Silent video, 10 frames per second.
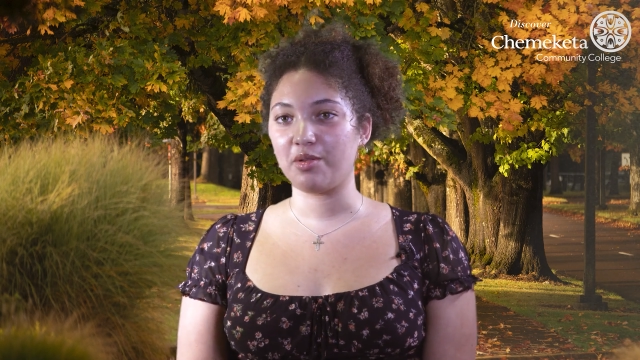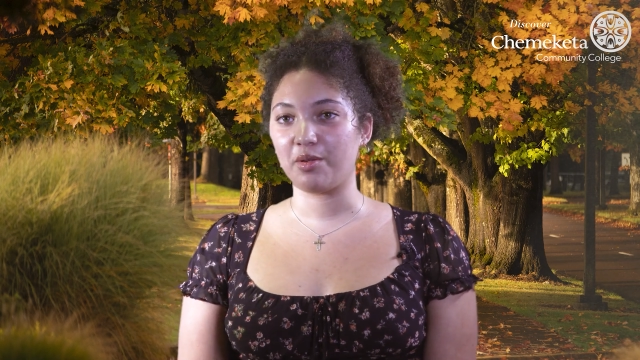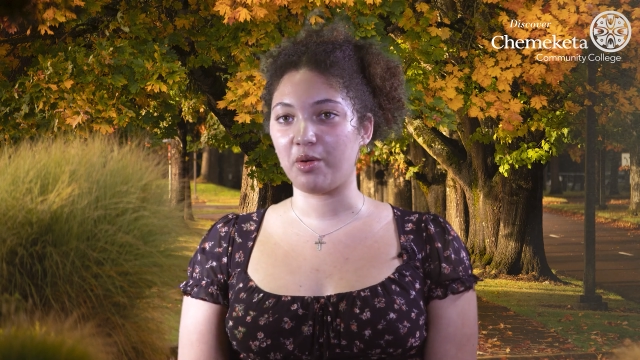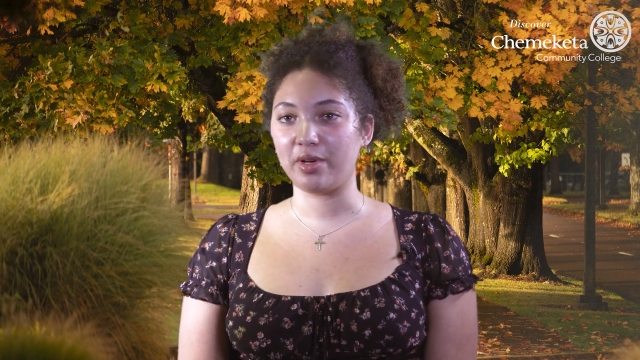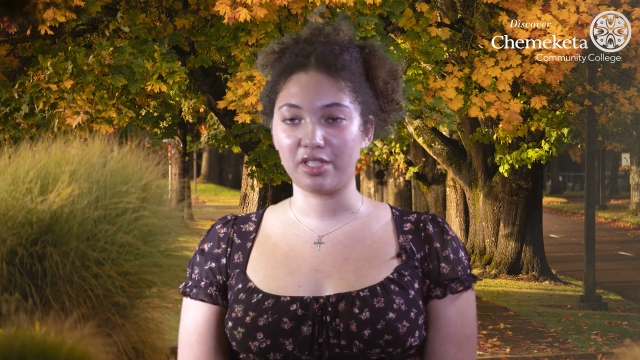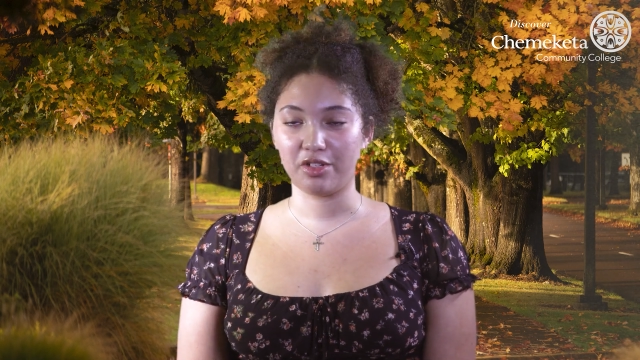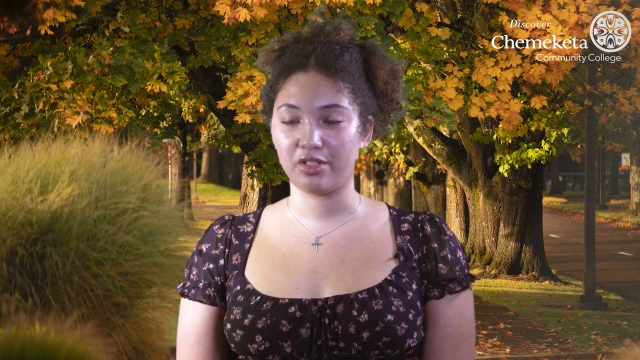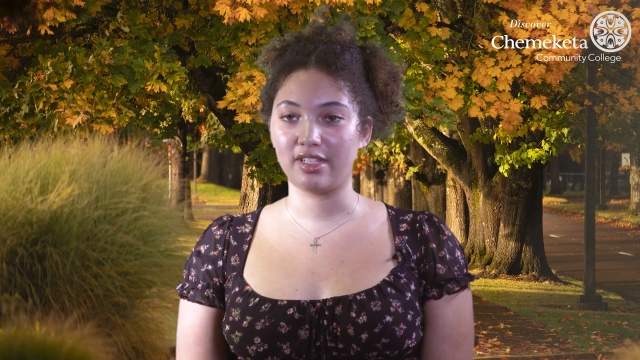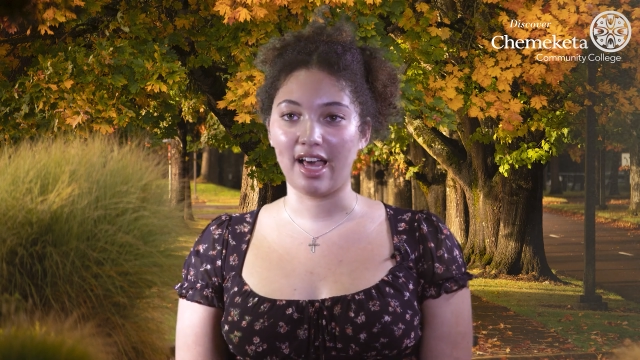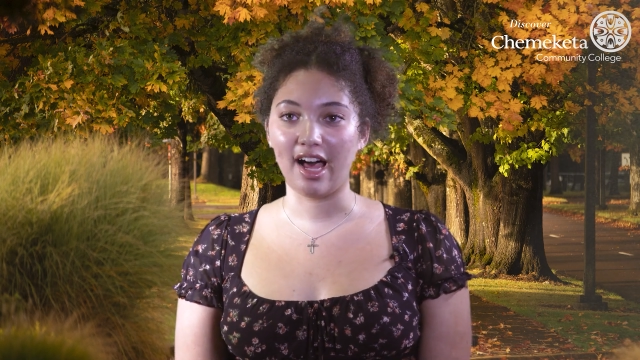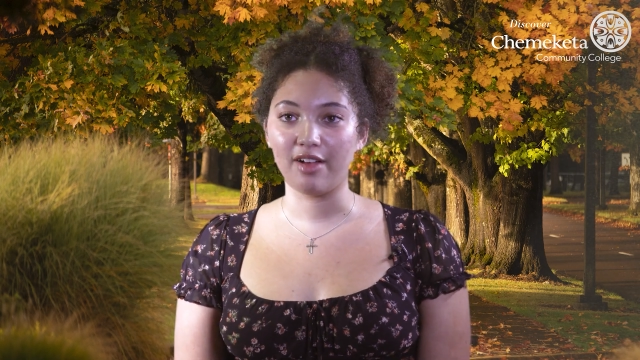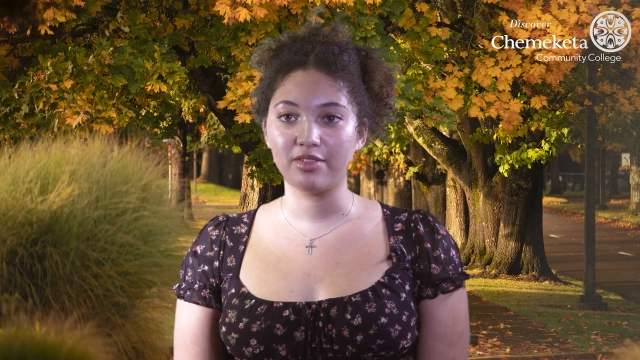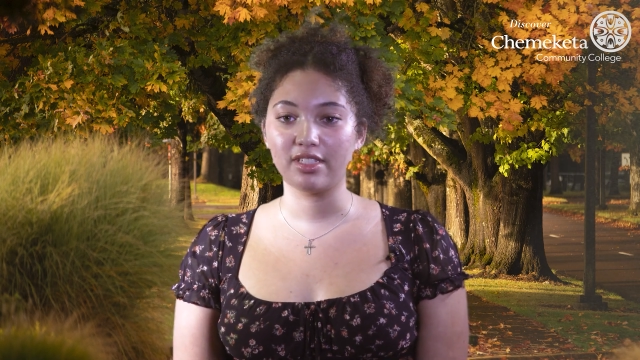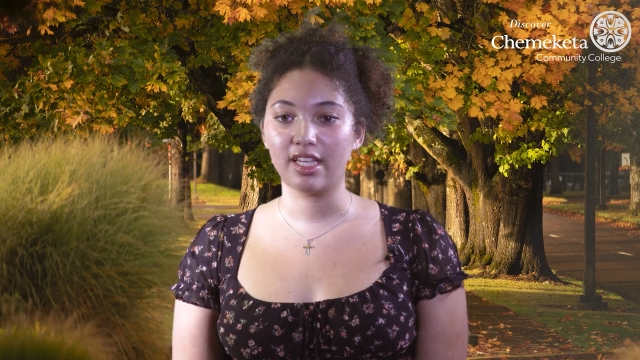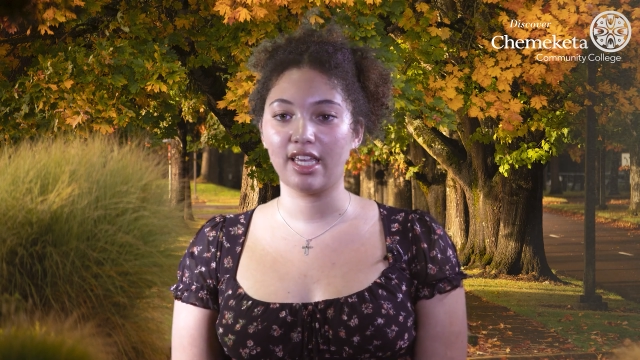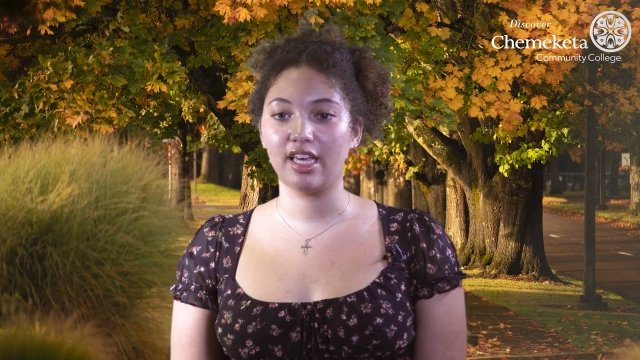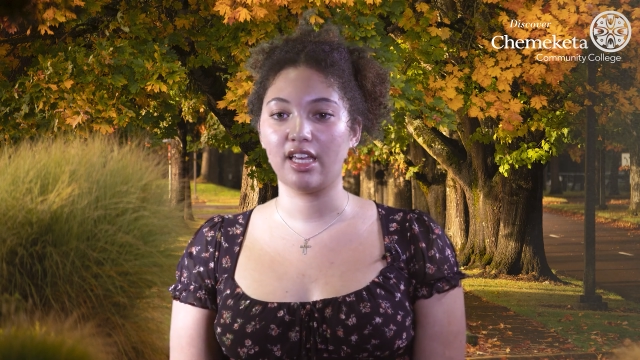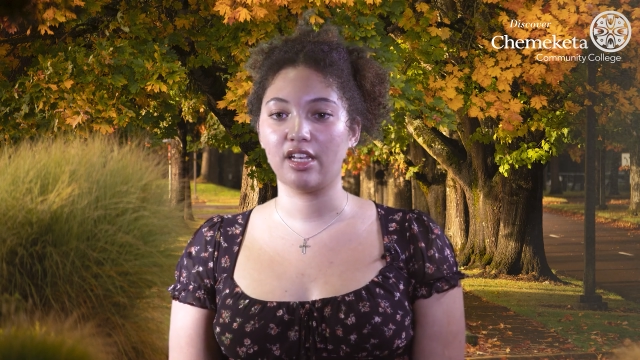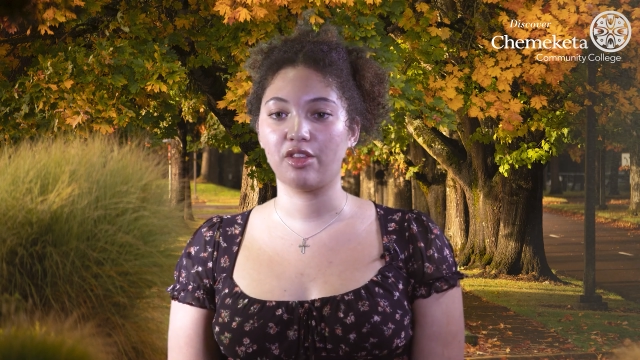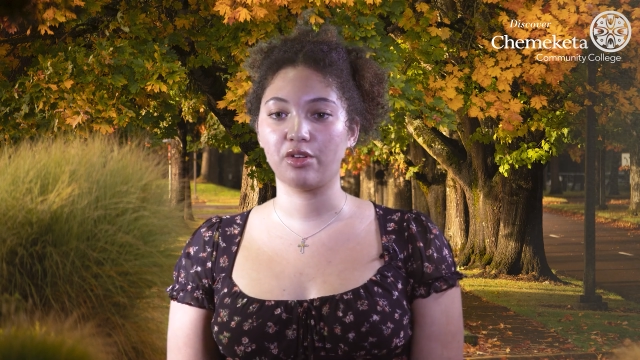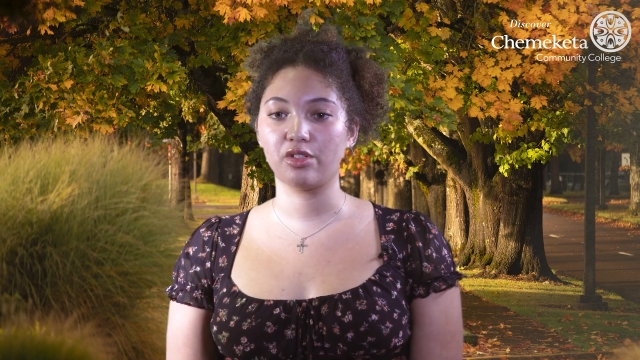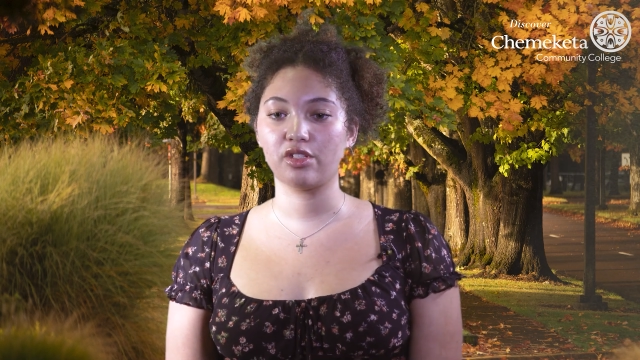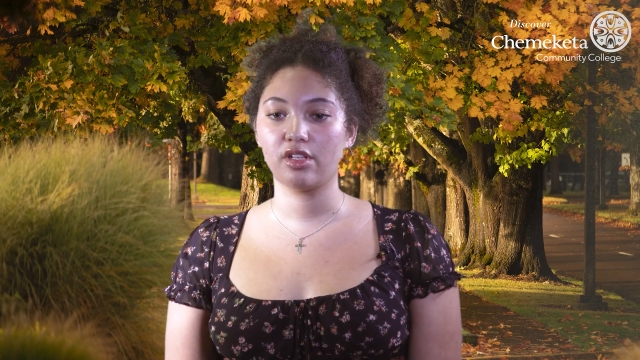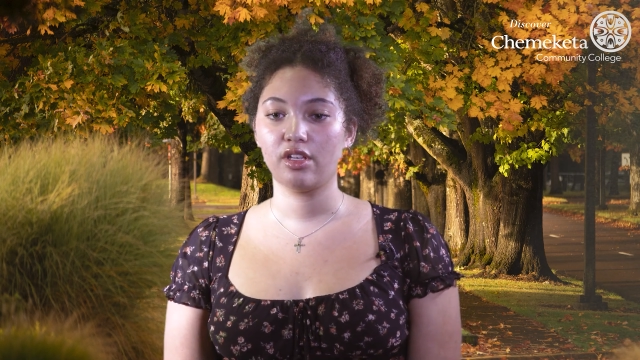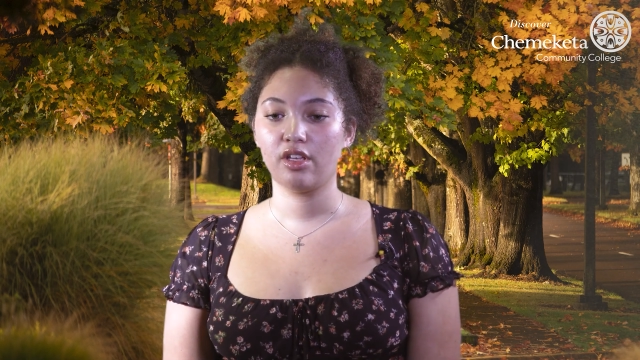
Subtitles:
We were always understaffed, and there's